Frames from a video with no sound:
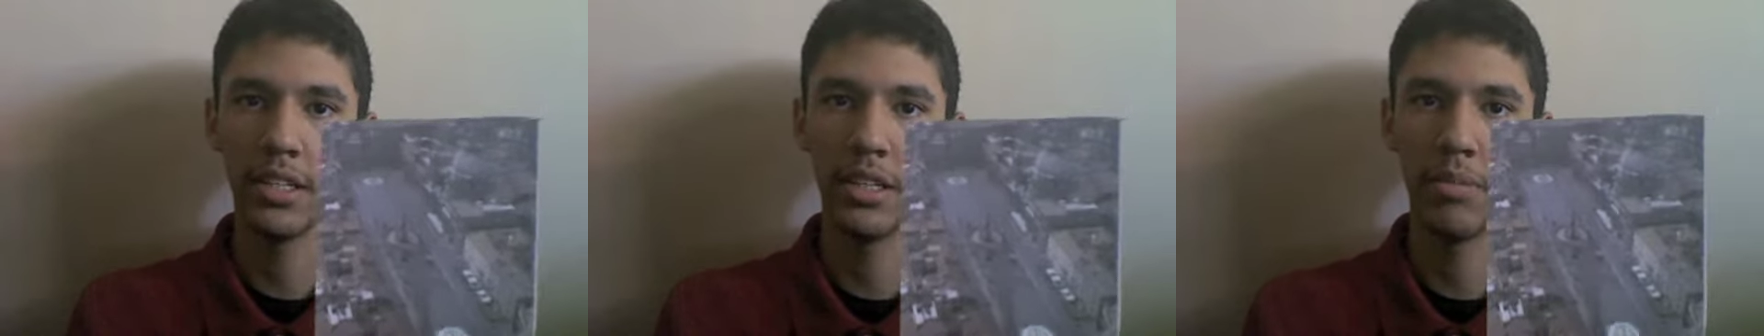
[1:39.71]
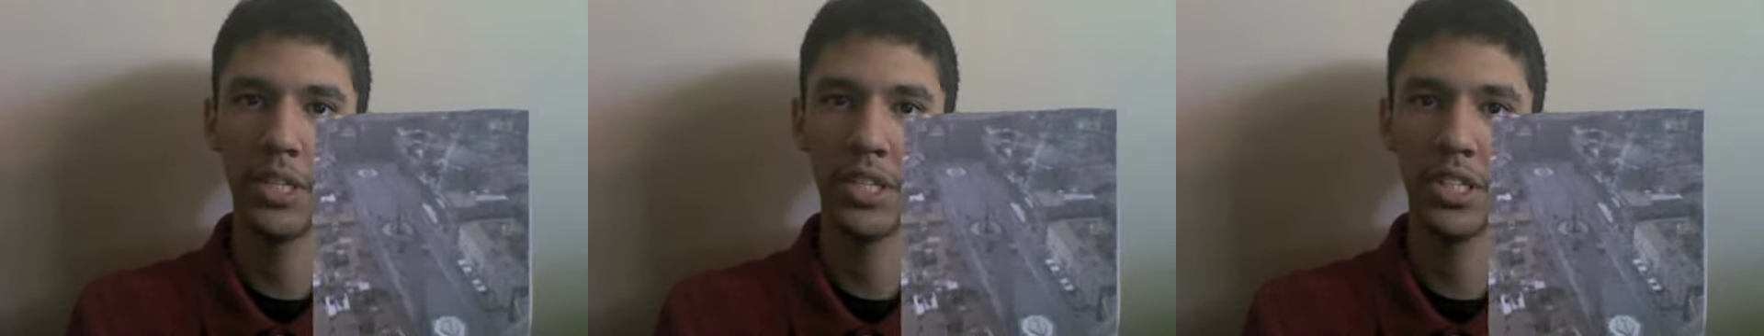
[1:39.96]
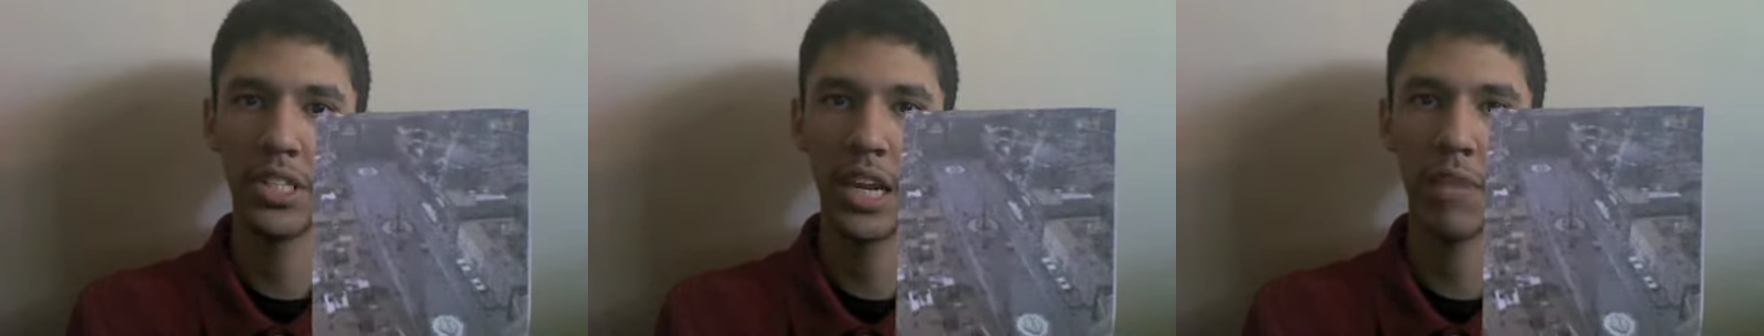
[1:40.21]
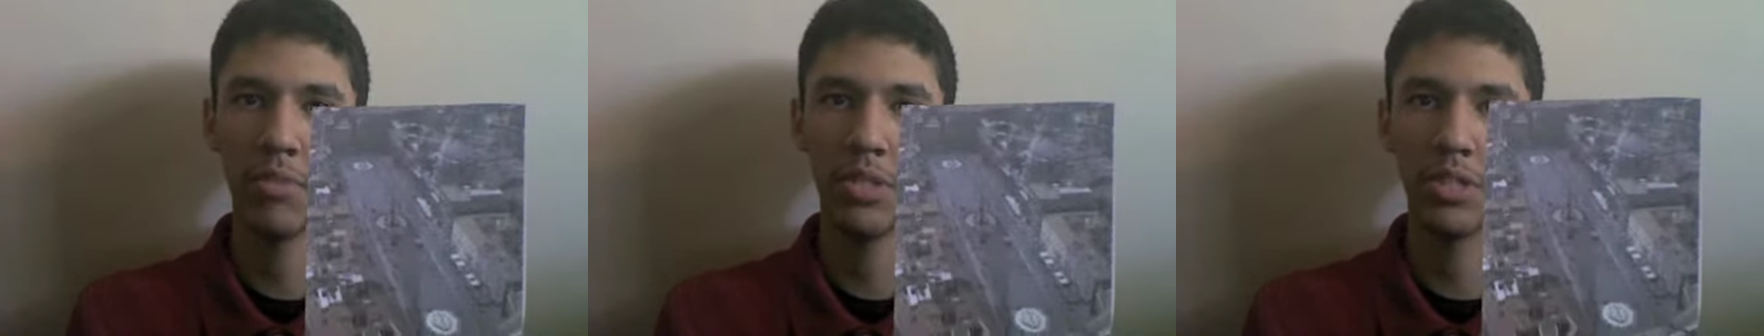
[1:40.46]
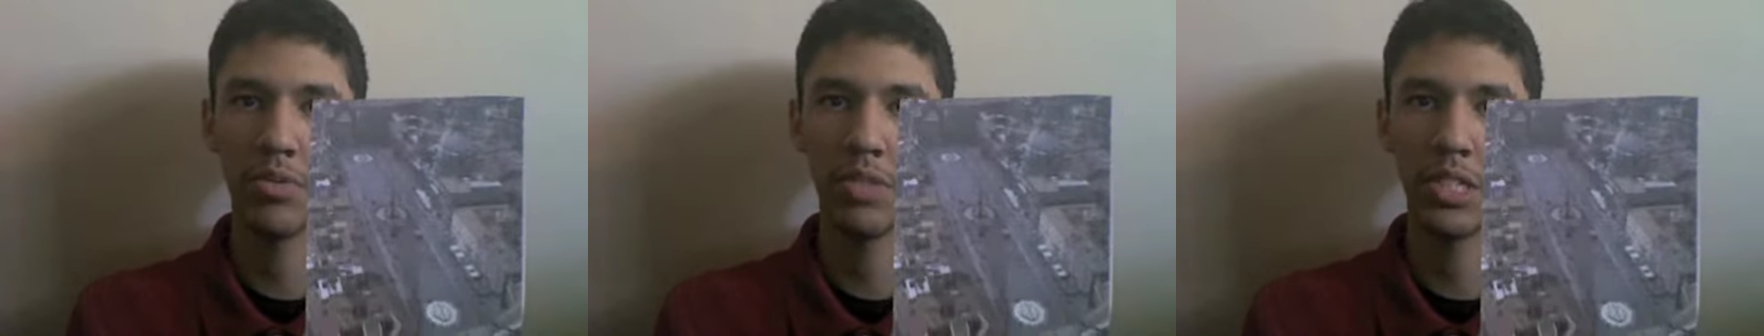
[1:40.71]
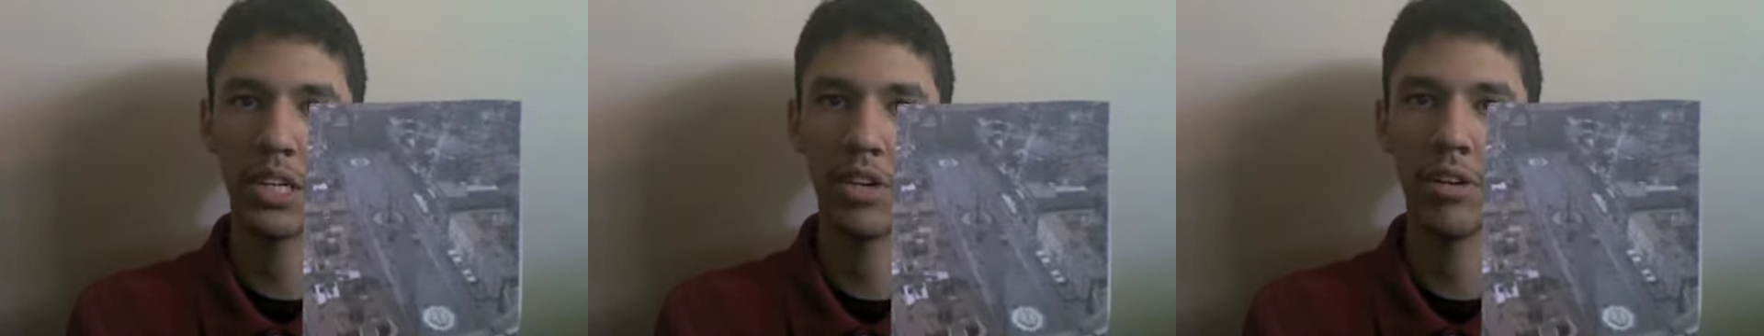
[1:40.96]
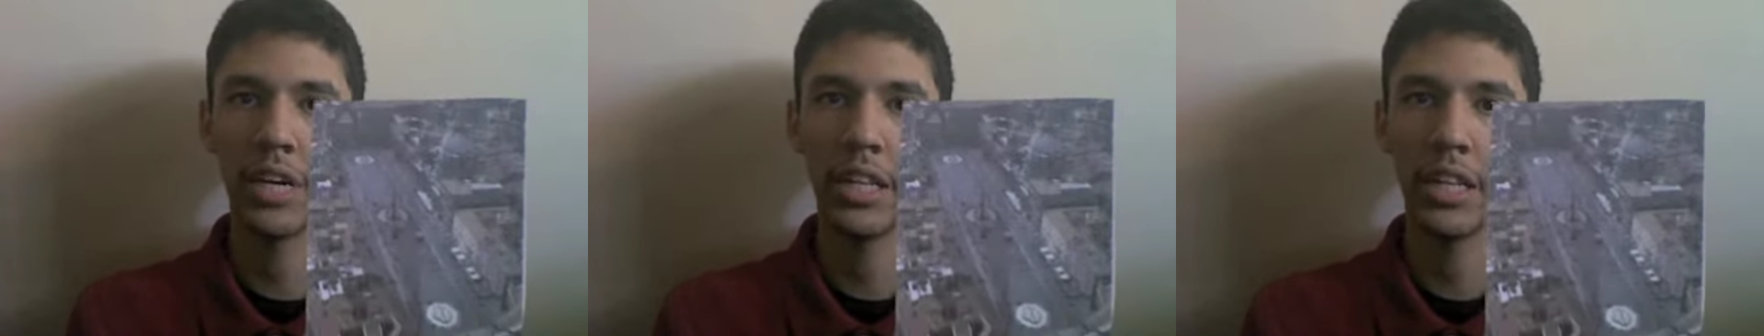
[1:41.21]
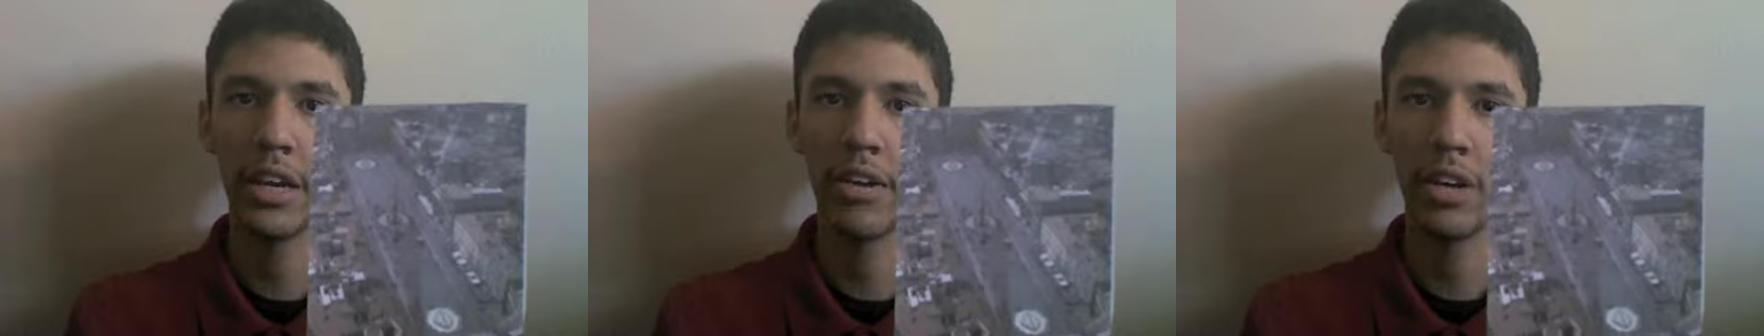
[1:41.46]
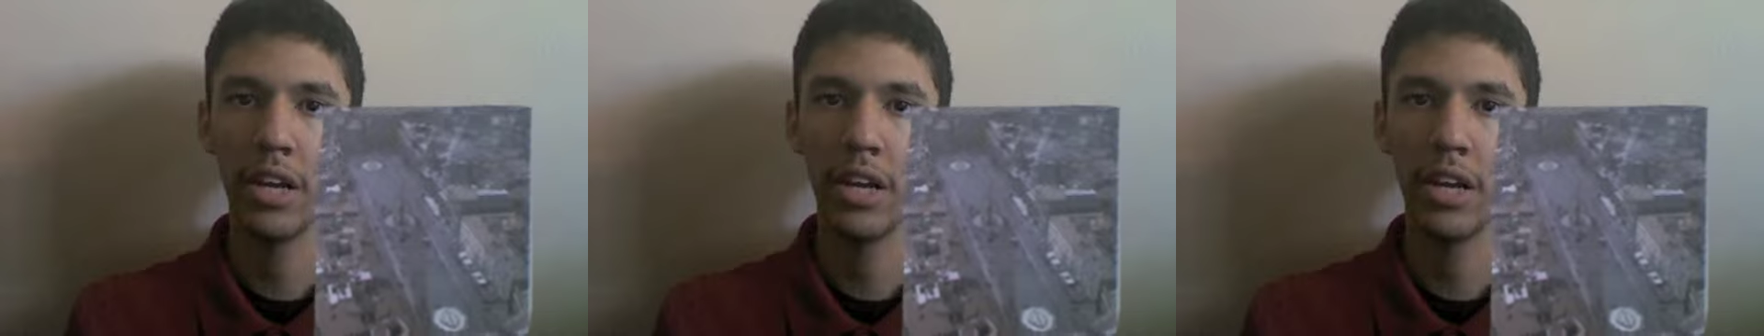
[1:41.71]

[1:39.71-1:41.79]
Mission Stadium, which was once located there.